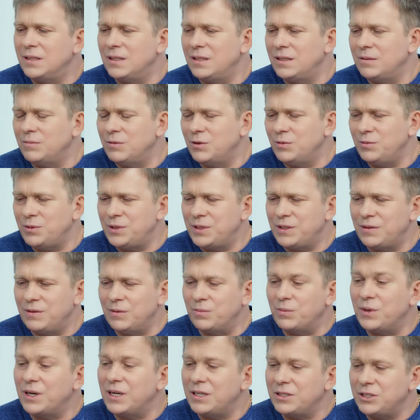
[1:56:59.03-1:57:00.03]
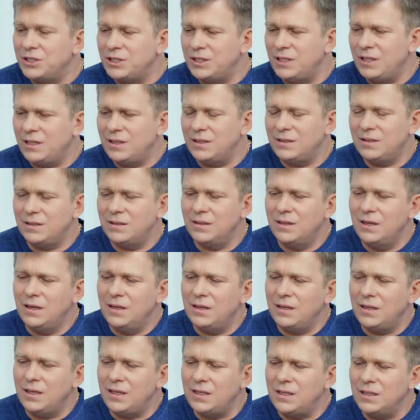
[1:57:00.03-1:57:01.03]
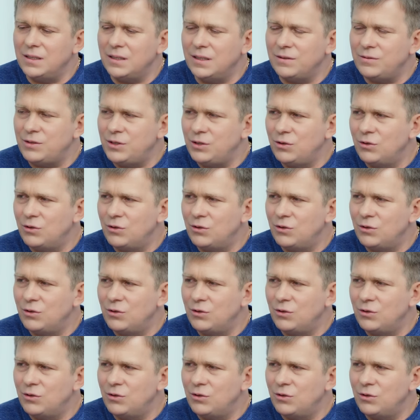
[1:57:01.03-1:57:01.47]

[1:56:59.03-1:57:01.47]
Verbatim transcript: Society, we should only encourage